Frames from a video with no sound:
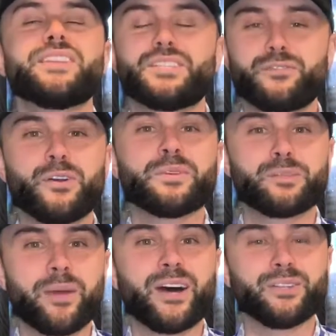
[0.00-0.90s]
This film is
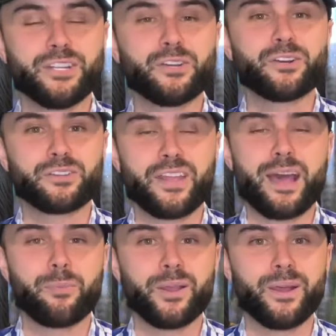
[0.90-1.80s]
about Leonardo
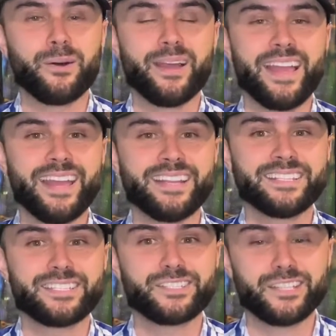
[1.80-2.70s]
DiCaprio and